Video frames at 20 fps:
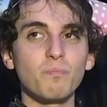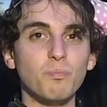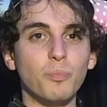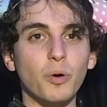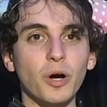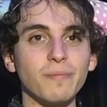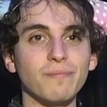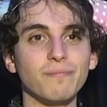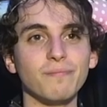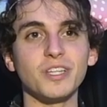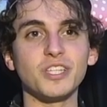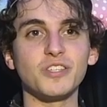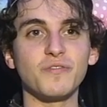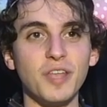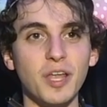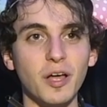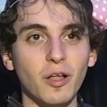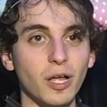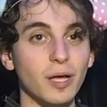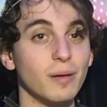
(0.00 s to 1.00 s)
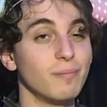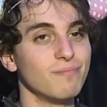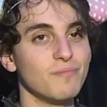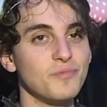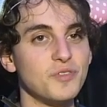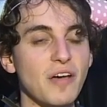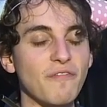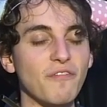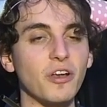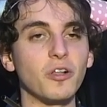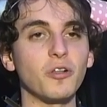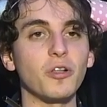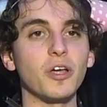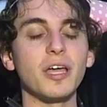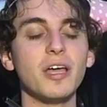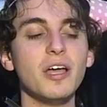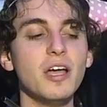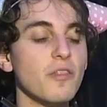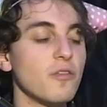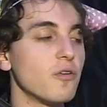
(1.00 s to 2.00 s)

but it's vanilla, definitely.